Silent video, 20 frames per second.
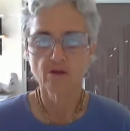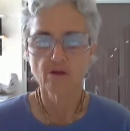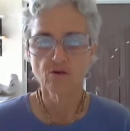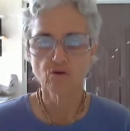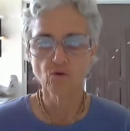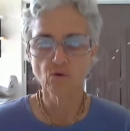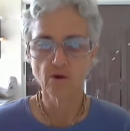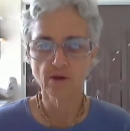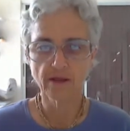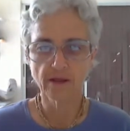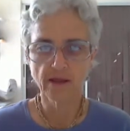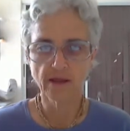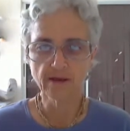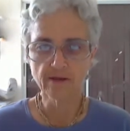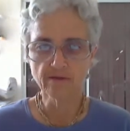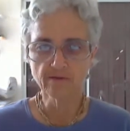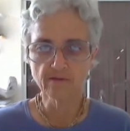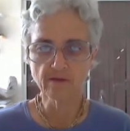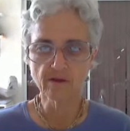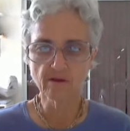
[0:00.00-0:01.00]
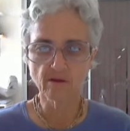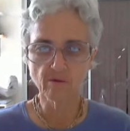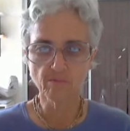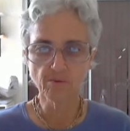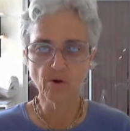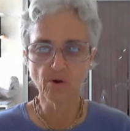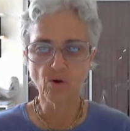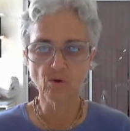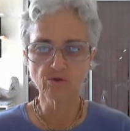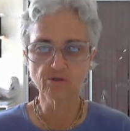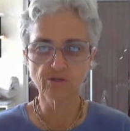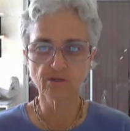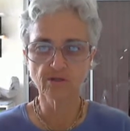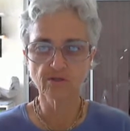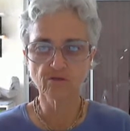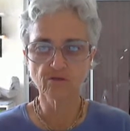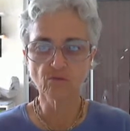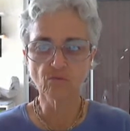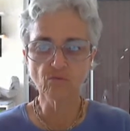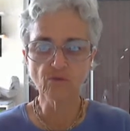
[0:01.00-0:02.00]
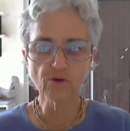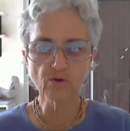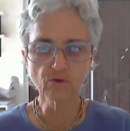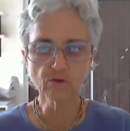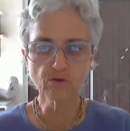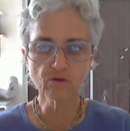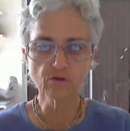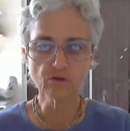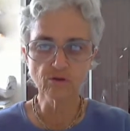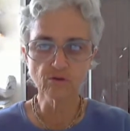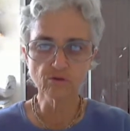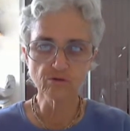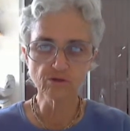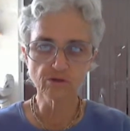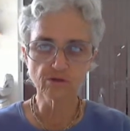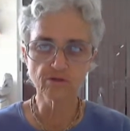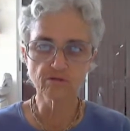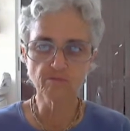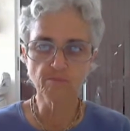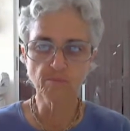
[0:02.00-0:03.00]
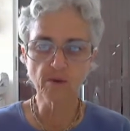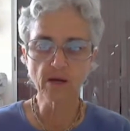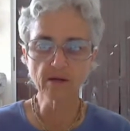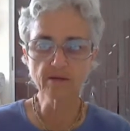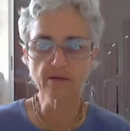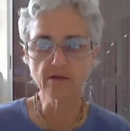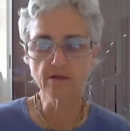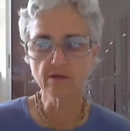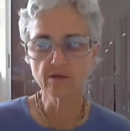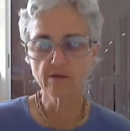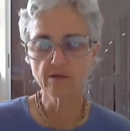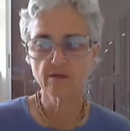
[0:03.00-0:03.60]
toward anything opposing the real conclusions of bhakti.